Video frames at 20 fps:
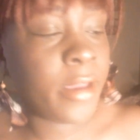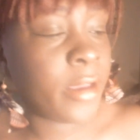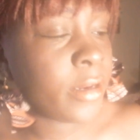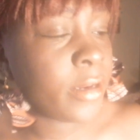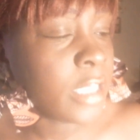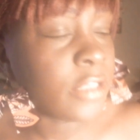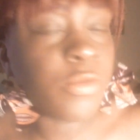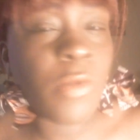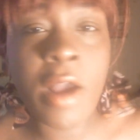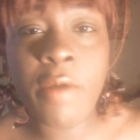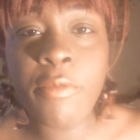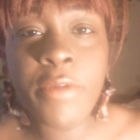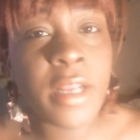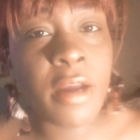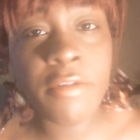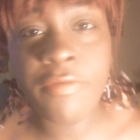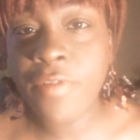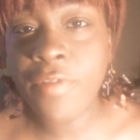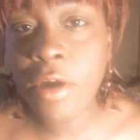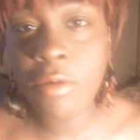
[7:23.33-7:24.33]
That's why we
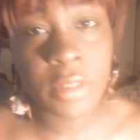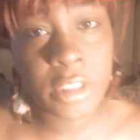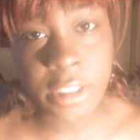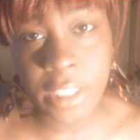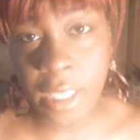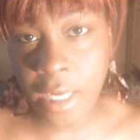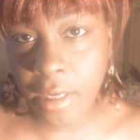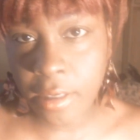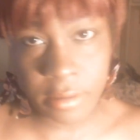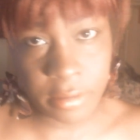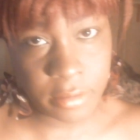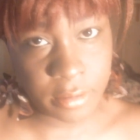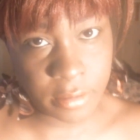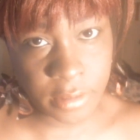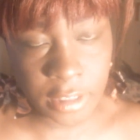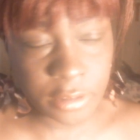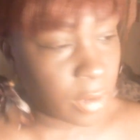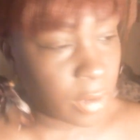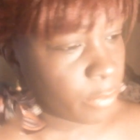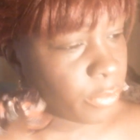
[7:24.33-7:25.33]
don't fuck with y'all.
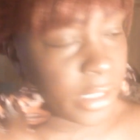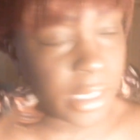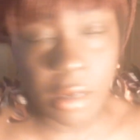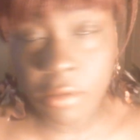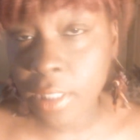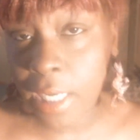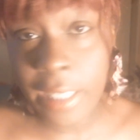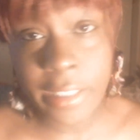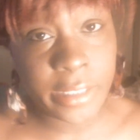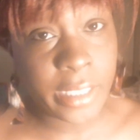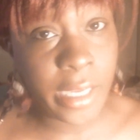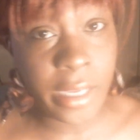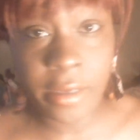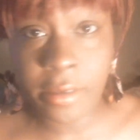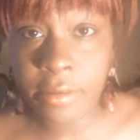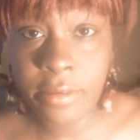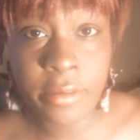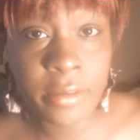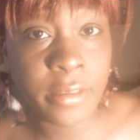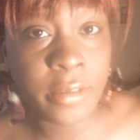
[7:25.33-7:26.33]
That's why we don't like y'all.
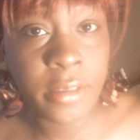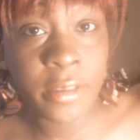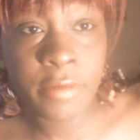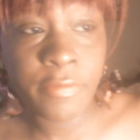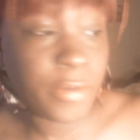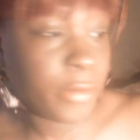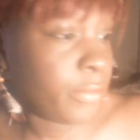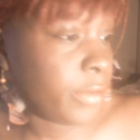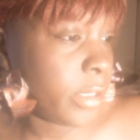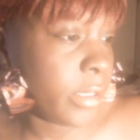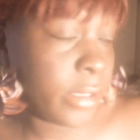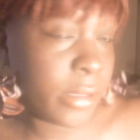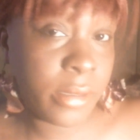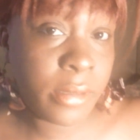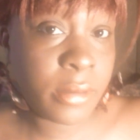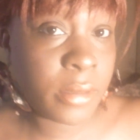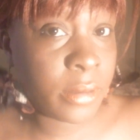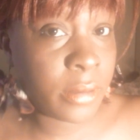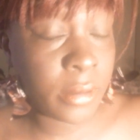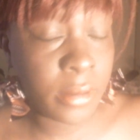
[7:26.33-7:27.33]
For real.
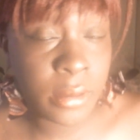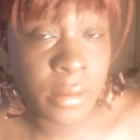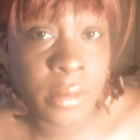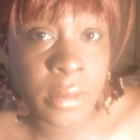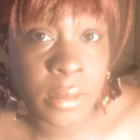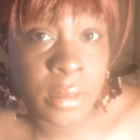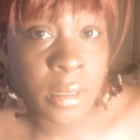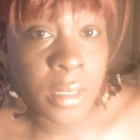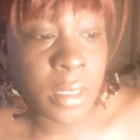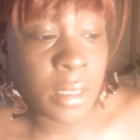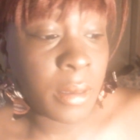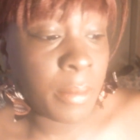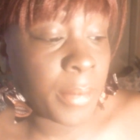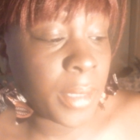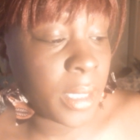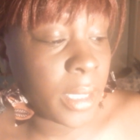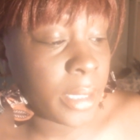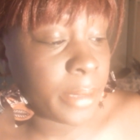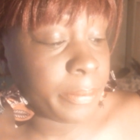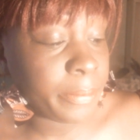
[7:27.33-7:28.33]

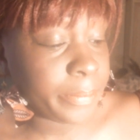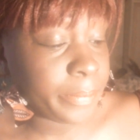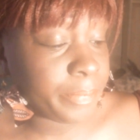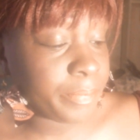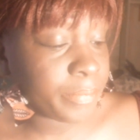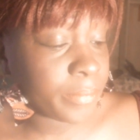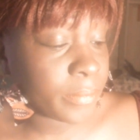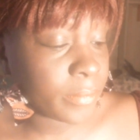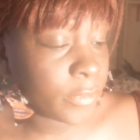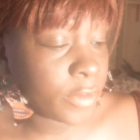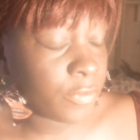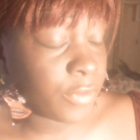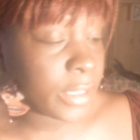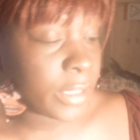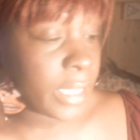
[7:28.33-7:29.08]
But for